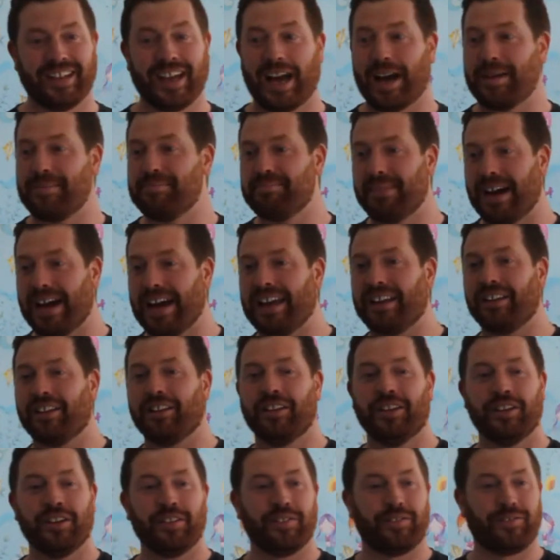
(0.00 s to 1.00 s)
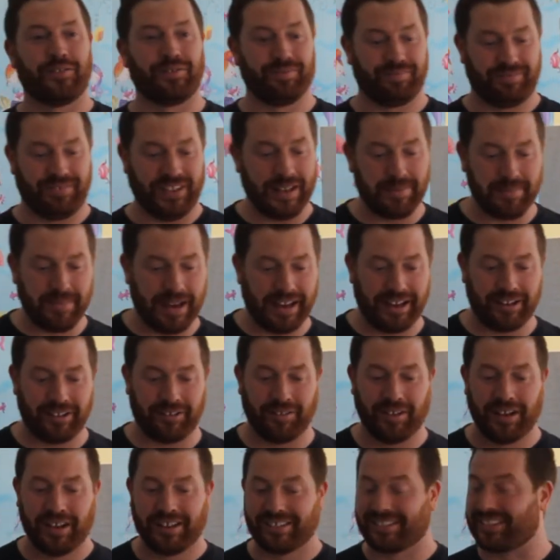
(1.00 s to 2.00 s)
A male,
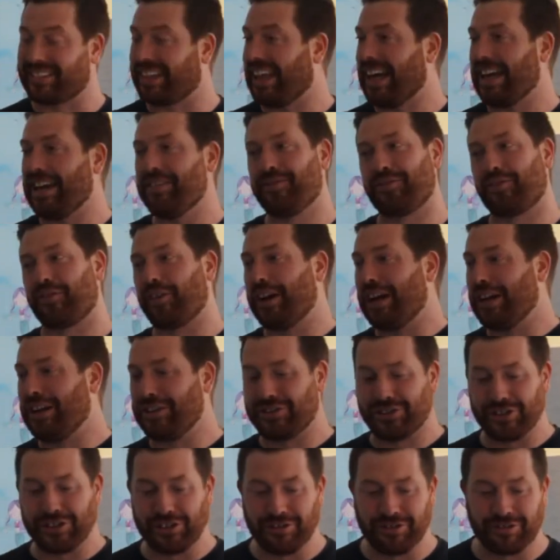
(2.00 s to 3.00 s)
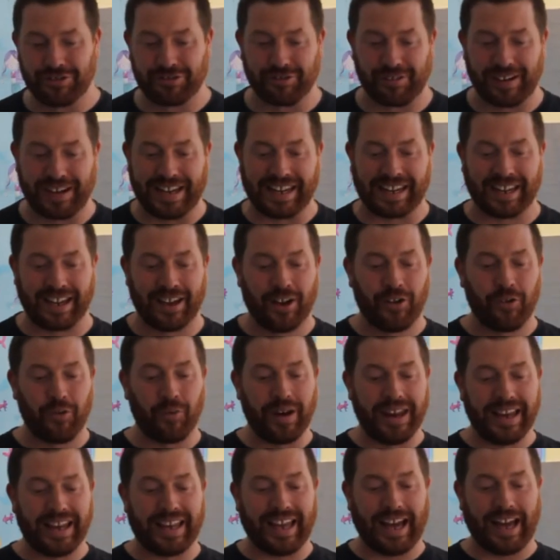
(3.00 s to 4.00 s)
female, slave free, Jew, Greek,
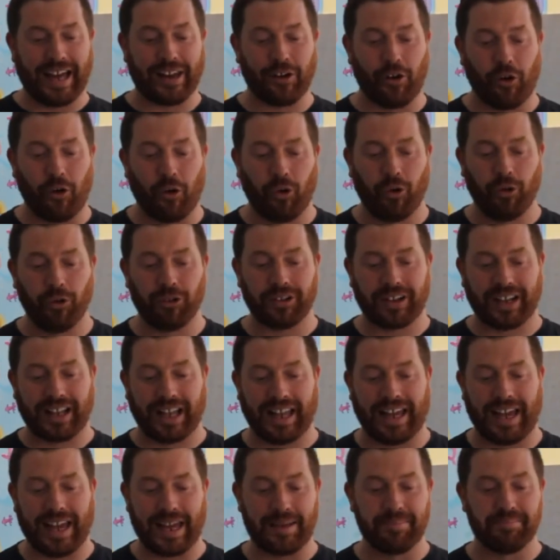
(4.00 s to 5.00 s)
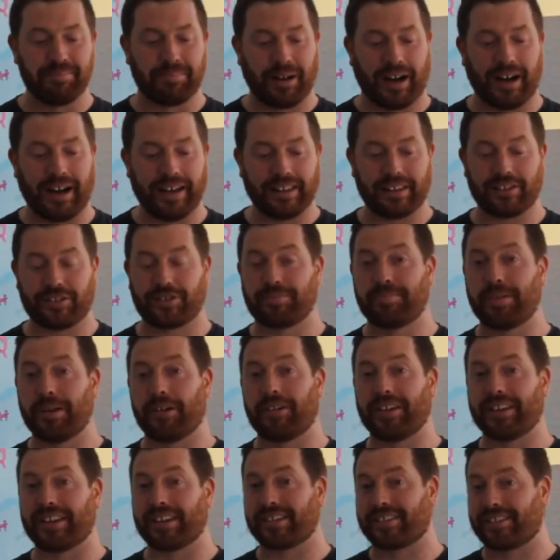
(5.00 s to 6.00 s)
we can all claim by the
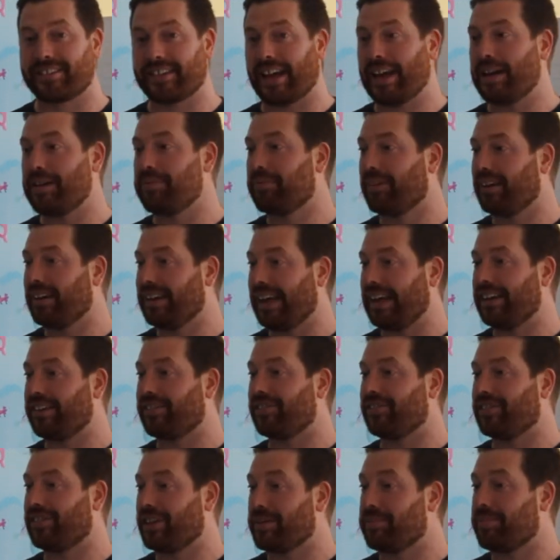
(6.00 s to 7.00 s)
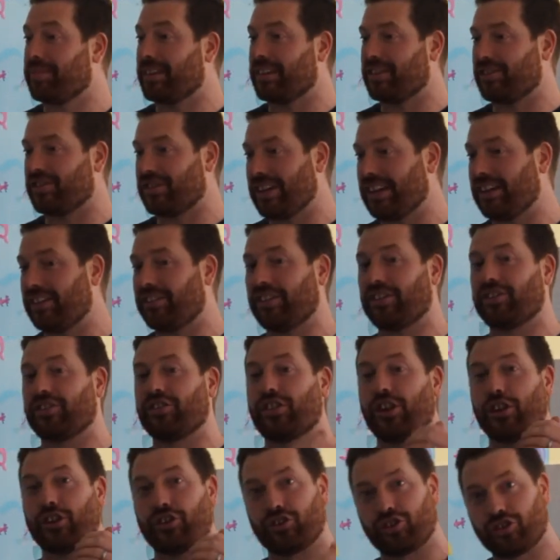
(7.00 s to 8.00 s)
Spirit the same relationship that Jesus
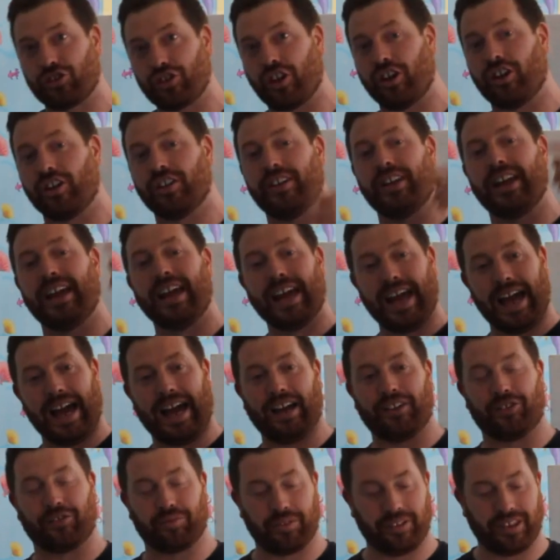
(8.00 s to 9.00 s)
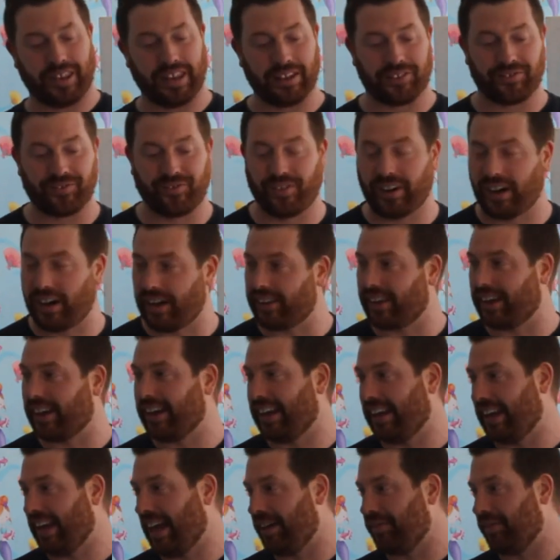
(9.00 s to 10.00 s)
the Son has with his Father
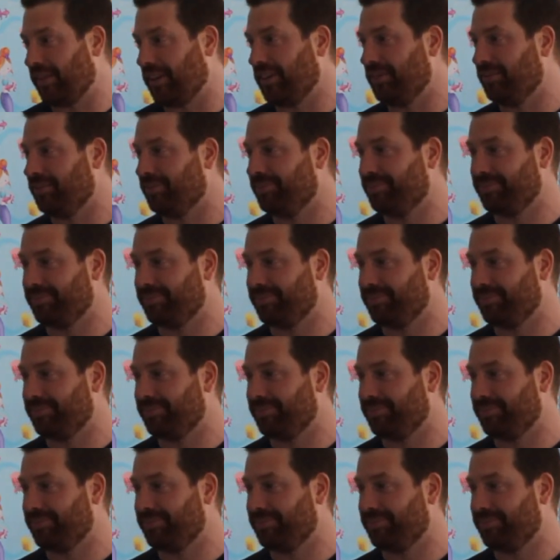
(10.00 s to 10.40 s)
in heaven.